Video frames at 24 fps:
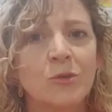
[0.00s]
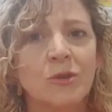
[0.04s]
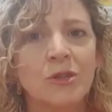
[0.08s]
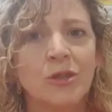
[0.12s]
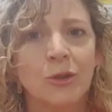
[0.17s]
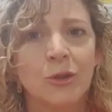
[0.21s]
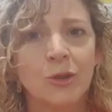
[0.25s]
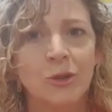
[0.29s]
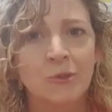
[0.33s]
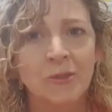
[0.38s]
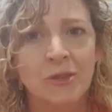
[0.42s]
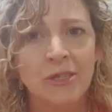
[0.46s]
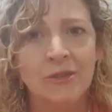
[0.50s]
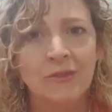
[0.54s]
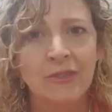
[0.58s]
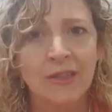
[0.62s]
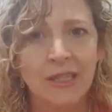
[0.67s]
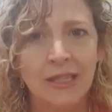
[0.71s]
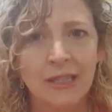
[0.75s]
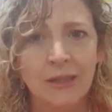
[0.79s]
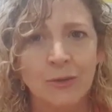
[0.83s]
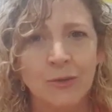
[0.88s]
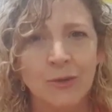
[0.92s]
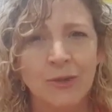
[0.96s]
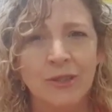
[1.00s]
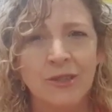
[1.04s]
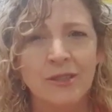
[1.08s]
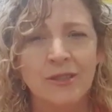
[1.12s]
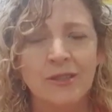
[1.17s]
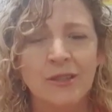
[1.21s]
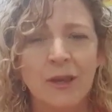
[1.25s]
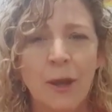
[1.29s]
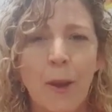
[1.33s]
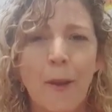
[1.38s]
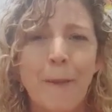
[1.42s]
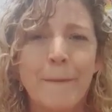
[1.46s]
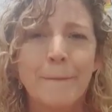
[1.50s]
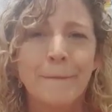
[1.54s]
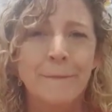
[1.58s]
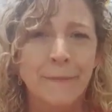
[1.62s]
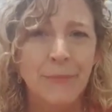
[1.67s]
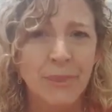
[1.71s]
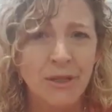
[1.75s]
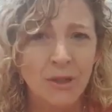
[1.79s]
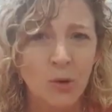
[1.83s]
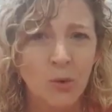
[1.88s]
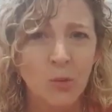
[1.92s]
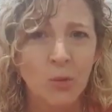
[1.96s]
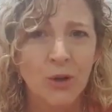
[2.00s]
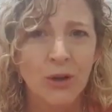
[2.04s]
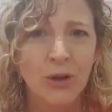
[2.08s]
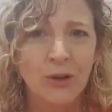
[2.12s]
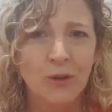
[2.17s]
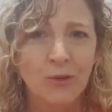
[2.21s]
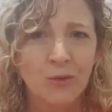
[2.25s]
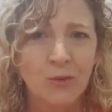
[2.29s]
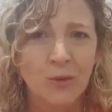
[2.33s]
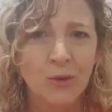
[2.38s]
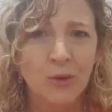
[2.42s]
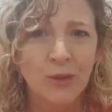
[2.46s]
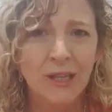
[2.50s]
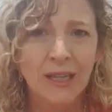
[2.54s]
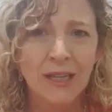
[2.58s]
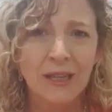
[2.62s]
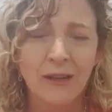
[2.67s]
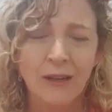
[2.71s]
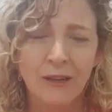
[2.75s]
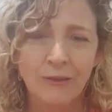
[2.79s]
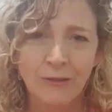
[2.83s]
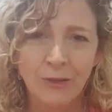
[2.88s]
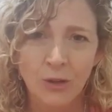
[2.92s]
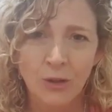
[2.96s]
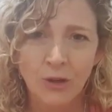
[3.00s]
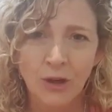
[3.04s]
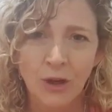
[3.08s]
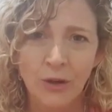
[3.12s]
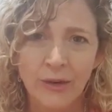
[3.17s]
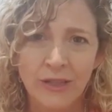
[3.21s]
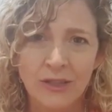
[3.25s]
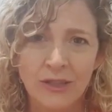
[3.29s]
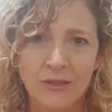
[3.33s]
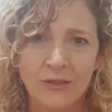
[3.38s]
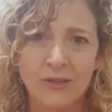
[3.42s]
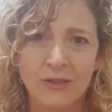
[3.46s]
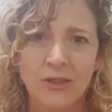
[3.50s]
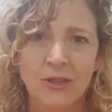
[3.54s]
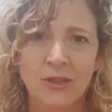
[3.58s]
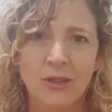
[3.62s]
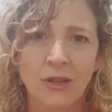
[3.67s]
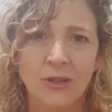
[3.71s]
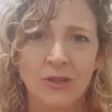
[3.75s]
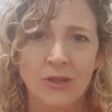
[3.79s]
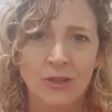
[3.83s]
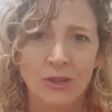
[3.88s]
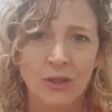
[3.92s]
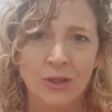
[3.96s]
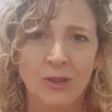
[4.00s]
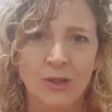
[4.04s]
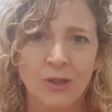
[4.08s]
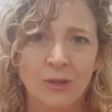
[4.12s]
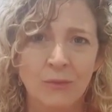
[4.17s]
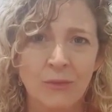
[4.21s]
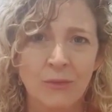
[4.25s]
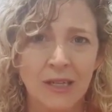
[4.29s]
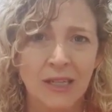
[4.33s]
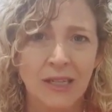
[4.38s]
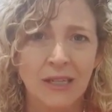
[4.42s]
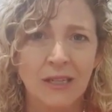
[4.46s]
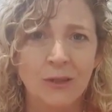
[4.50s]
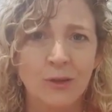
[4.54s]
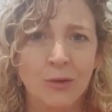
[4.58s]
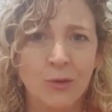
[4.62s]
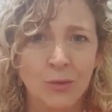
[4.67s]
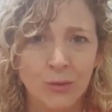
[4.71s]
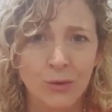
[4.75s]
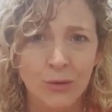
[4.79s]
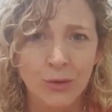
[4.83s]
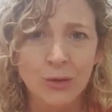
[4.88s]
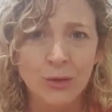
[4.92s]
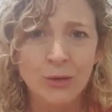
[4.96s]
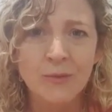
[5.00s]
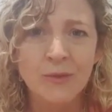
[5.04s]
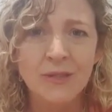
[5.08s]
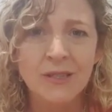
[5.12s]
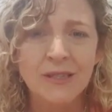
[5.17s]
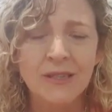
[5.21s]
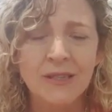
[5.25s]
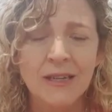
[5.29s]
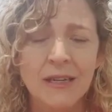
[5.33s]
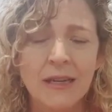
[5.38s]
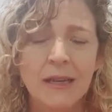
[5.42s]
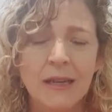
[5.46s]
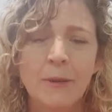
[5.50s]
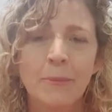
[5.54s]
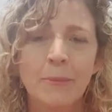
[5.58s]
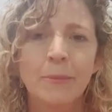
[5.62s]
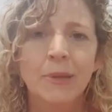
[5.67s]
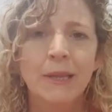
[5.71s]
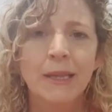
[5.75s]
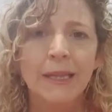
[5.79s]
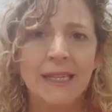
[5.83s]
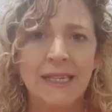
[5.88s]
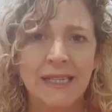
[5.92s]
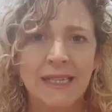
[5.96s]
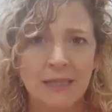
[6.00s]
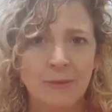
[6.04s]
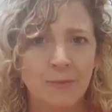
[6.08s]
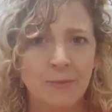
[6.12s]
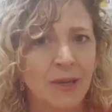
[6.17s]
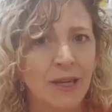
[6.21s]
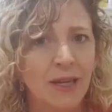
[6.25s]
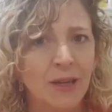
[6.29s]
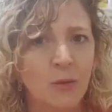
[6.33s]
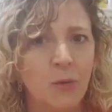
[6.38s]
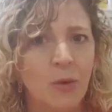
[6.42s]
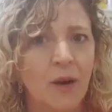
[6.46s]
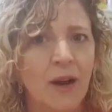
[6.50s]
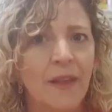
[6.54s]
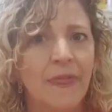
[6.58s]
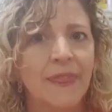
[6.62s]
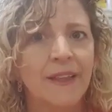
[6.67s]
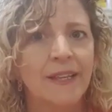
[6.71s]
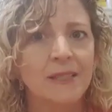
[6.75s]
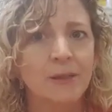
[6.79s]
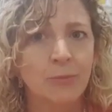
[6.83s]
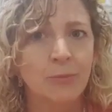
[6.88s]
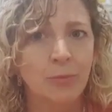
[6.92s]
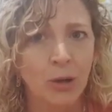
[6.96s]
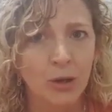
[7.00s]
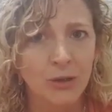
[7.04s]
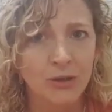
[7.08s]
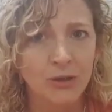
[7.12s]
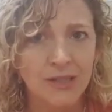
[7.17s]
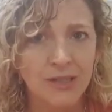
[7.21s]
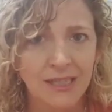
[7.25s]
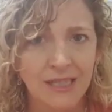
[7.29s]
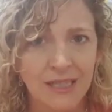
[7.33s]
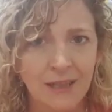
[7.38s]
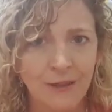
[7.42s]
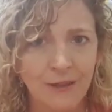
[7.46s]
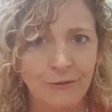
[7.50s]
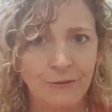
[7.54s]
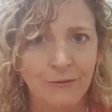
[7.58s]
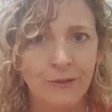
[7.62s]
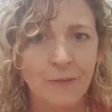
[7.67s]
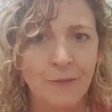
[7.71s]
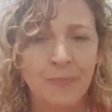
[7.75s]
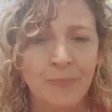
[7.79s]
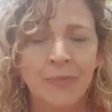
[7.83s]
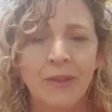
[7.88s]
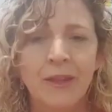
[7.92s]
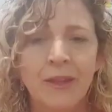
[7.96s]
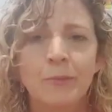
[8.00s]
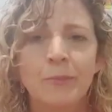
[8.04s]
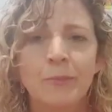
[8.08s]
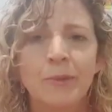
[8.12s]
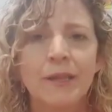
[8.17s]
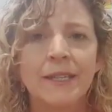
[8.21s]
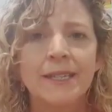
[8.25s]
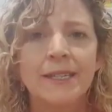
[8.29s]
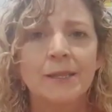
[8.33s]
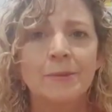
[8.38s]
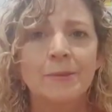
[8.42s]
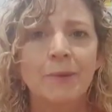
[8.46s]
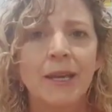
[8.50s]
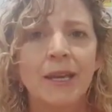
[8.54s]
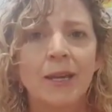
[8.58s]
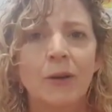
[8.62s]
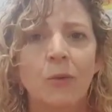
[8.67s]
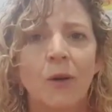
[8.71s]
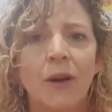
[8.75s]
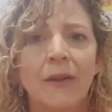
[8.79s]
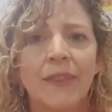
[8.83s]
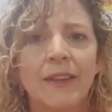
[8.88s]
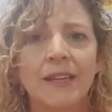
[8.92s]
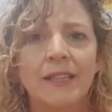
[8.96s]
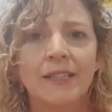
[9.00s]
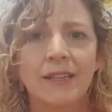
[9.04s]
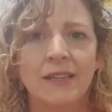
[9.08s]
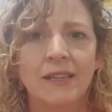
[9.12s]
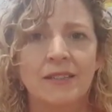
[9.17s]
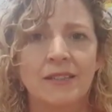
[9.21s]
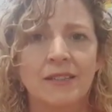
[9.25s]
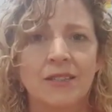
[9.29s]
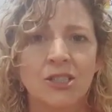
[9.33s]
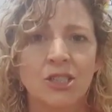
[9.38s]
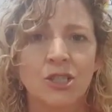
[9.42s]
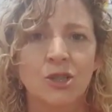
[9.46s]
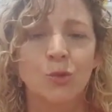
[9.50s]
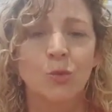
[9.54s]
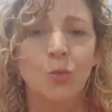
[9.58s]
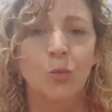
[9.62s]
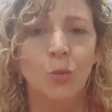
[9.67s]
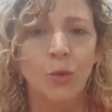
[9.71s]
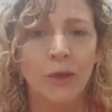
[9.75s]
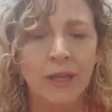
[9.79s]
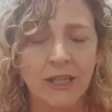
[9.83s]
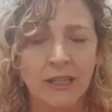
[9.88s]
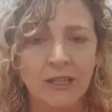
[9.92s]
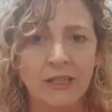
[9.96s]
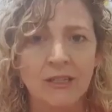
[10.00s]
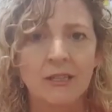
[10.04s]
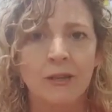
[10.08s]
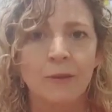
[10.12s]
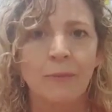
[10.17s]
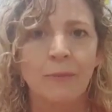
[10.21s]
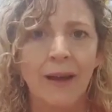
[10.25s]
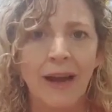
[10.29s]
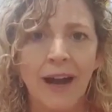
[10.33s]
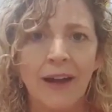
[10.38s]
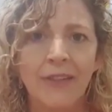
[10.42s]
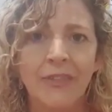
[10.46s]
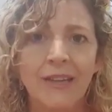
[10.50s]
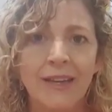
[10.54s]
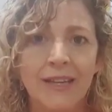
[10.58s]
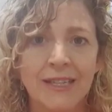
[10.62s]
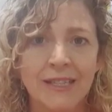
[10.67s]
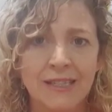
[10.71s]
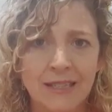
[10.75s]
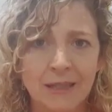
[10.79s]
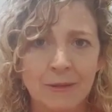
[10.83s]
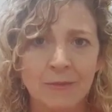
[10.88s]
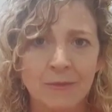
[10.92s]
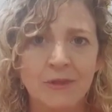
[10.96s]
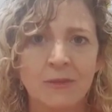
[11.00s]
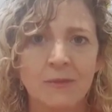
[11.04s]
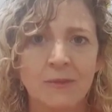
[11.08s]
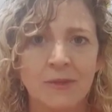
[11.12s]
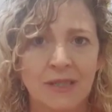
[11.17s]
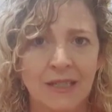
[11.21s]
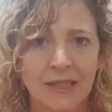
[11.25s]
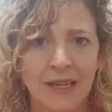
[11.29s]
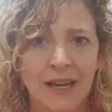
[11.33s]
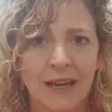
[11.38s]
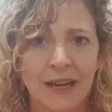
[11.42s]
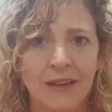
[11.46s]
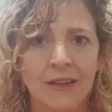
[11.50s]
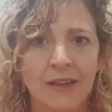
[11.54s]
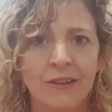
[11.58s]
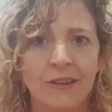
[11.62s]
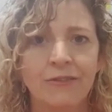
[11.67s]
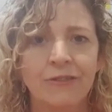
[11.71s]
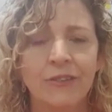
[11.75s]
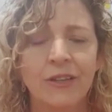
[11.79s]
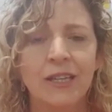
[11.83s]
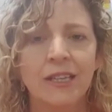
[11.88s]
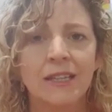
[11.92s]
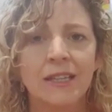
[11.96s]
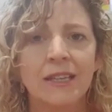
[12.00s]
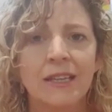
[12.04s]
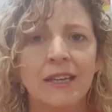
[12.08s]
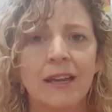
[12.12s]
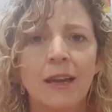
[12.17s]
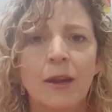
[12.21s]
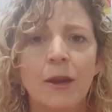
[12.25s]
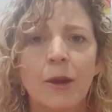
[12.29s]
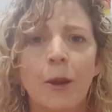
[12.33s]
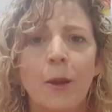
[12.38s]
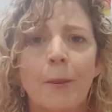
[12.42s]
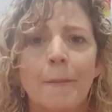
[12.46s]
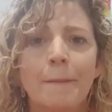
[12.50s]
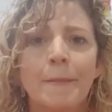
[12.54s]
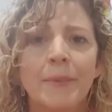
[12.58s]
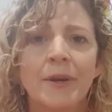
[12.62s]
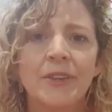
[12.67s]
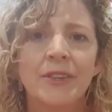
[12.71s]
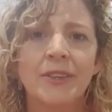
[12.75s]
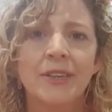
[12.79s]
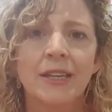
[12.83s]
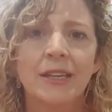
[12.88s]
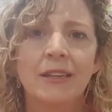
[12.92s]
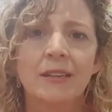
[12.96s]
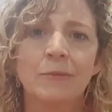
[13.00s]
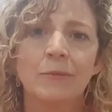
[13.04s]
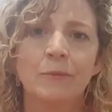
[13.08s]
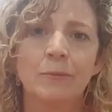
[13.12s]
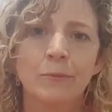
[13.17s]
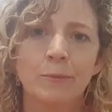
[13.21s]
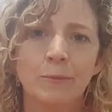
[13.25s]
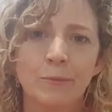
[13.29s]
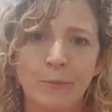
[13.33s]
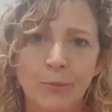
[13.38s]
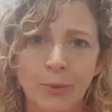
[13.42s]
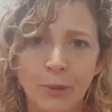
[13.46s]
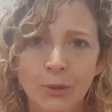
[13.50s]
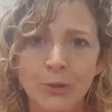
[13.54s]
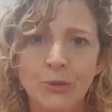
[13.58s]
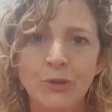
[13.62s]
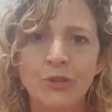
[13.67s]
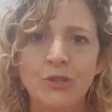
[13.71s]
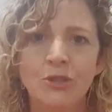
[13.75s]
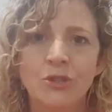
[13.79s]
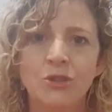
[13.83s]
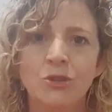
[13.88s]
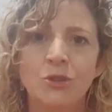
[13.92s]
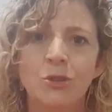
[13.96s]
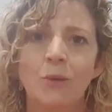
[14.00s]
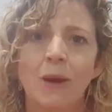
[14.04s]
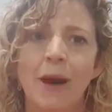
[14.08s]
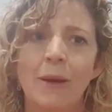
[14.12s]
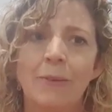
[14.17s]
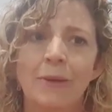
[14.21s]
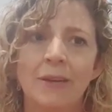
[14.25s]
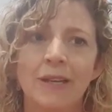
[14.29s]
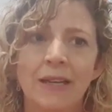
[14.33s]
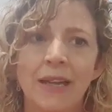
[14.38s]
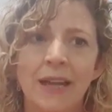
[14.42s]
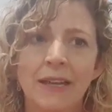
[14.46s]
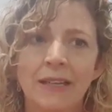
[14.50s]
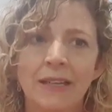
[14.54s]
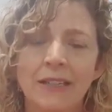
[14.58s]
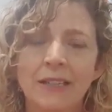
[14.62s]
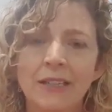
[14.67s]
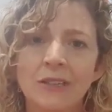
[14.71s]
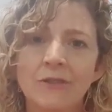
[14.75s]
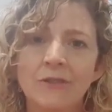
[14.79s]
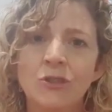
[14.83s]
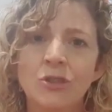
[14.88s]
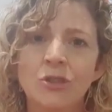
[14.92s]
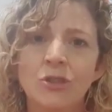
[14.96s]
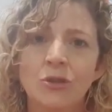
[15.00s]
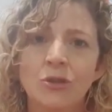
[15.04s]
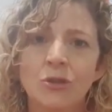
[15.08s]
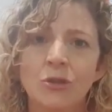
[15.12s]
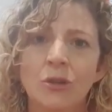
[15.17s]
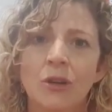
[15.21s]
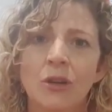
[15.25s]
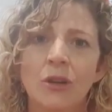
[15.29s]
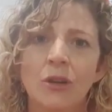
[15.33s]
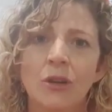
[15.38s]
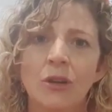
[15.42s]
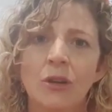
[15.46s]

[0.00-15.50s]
with your specific illness. But a word of warning, if you're going onto those social media groups, please pick one that's positive. Please pick one that doesn't just whinge about their symptoms and how they're feeling, but that boosts you up and gives you